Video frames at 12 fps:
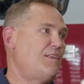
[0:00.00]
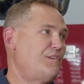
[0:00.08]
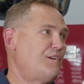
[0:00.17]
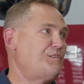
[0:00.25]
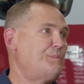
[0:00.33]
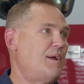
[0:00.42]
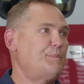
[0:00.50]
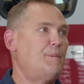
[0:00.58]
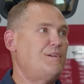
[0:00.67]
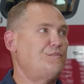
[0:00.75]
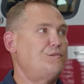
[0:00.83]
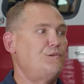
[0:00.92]
expect
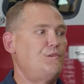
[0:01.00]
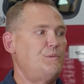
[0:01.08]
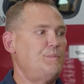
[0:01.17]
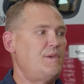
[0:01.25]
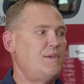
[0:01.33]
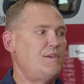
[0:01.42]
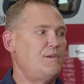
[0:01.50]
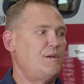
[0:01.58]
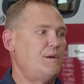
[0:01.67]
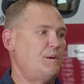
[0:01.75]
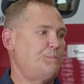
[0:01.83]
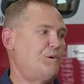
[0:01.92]
my student to be
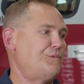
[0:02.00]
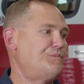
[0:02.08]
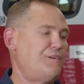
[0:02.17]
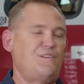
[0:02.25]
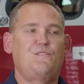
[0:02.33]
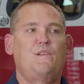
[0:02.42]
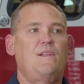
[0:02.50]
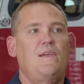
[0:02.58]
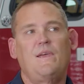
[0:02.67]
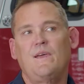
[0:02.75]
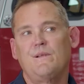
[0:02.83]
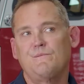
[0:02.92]
proficient
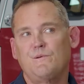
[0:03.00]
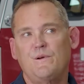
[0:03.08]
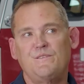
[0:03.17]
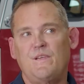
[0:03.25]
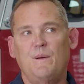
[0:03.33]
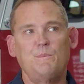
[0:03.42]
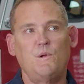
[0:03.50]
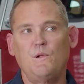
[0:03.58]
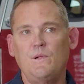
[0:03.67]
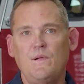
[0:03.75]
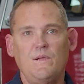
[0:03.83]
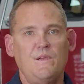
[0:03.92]
in, for
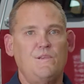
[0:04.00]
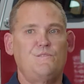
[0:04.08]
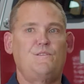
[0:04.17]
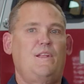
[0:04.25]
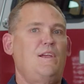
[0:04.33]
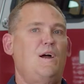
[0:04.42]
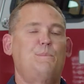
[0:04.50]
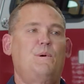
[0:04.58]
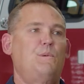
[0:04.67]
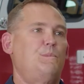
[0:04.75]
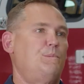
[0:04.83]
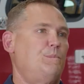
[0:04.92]
example, setting up
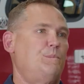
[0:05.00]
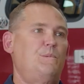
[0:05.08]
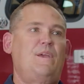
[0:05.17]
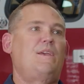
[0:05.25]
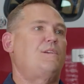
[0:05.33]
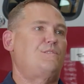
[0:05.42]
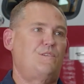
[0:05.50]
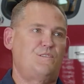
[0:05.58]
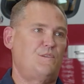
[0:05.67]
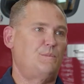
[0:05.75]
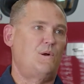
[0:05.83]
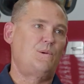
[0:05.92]
a rigging
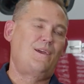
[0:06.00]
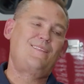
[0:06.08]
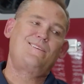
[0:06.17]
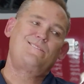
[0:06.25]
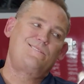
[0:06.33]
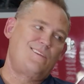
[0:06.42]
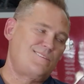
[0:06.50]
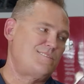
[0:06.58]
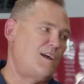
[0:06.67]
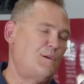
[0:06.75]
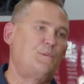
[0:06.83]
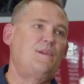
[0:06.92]
system. Okay, that's
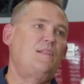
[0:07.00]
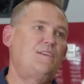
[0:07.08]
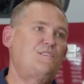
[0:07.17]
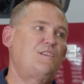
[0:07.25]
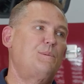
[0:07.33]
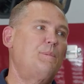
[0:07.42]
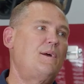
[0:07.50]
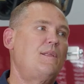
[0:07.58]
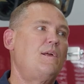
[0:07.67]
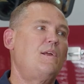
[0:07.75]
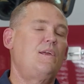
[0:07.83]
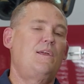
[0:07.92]
not realistic.
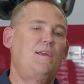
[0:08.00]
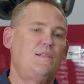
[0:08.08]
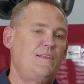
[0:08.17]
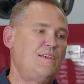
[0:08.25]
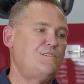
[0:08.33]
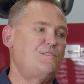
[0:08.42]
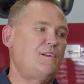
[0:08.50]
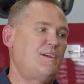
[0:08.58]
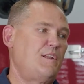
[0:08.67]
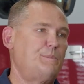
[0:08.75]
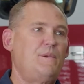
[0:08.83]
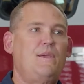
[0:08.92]
But at least they're
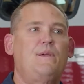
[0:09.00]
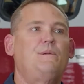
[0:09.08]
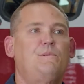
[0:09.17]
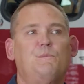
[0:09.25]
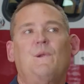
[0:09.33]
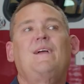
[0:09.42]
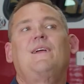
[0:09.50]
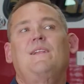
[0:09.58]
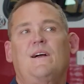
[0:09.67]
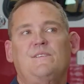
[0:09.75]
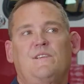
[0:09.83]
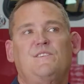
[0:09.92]
going to
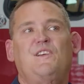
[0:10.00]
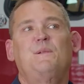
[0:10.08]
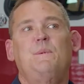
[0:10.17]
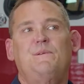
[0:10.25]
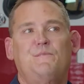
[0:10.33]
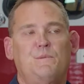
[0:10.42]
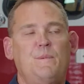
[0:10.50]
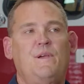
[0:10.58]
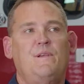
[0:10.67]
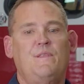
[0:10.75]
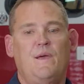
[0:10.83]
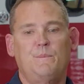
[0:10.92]
recognize it. It's going to be
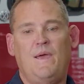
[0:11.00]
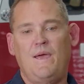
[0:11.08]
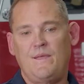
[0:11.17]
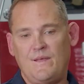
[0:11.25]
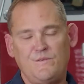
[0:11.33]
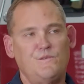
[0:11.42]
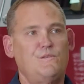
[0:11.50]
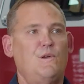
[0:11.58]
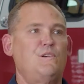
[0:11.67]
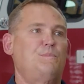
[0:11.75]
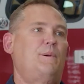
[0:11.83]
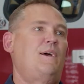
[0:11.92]
familiar to them. Hey, that's a
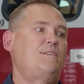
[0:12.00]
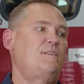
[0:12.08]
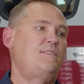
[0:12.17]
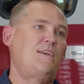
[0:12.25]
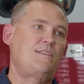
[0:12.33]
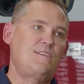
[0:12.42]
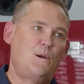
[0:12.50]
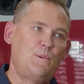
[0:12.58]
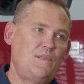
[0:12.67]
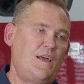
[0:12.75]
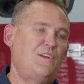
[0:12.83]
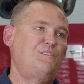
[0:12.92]
Stokes basket. That's how
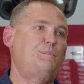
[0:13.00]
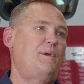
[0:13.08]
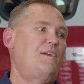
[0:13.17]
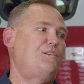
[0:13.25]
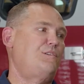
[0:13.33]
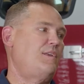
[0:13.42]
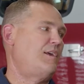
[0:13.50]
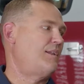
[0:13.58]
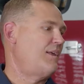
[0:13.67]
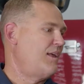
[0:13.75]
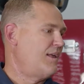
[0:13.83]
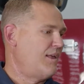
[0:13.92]
we lash a patient
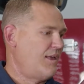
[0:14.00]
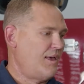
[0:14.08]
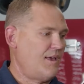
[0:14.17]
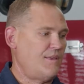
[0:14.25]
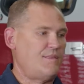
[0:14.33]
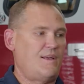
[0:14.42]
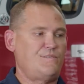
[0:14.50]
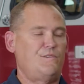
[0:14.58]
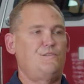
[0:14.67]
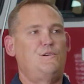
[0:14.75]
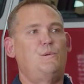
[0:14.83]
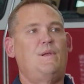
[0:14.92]
in. Hey, that's a
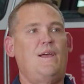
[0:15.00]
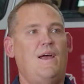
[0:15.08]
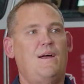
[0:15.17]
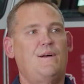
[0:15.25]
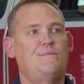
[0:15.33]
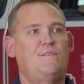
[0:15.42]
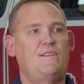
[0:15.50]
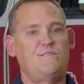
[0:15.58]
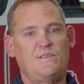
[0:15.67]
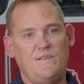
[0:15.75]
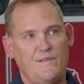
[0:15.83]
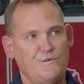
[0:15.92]
2.5.
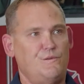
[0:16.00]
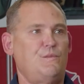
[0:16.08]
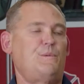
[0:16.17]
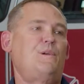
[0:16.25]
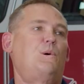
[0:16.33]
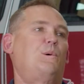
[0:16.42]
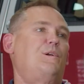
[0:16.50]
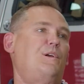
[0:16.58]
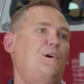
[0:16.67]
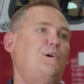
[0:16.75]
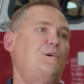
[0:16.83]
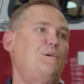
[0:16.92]
That's an 1 3/4
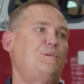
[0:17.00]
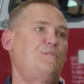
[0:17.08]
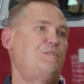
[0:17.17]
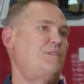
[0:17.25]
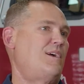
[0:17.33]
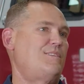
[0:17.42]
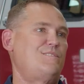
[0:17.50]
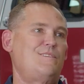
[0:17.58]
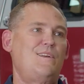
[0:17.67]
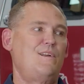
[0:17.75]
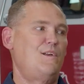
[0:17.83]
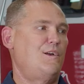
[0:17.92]
hose. That's
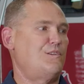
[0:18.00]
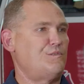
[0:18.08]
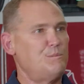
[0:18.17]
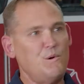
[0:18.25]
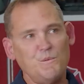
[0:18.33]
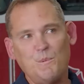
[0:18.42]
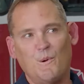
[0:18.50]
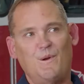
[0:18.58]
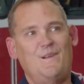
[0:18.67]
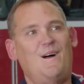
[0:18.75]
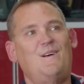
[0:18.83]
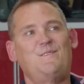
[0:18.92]
a smooth
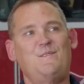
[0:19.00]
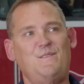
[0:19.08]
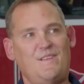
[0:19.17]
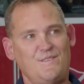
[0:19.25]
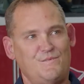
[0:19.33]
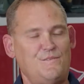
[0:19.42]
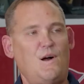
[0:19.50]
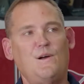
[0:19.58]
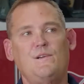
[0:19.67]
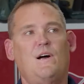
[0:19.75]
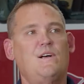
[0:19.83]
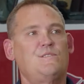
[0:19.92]
bore nozzle. That's a
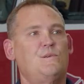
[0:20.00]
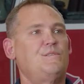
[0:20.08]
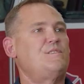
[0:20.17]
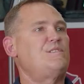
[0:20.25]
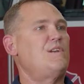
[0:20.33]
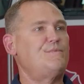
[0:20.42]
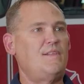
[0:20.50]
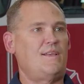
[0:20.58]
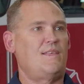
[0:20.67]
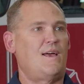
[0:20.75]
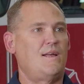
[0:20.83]
fog nozzle. Stuff like that.